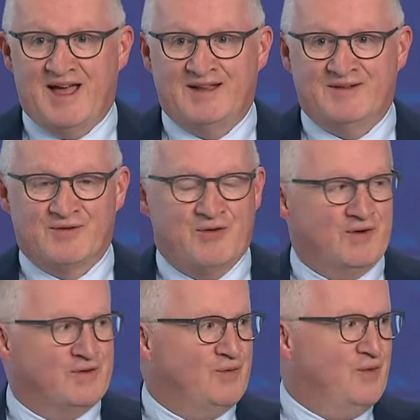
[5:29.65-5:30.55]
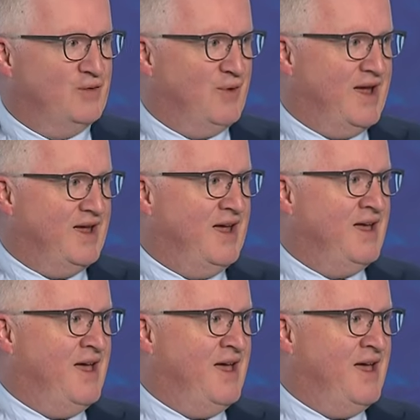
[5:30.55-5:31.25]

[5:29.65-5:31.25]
and of course, one way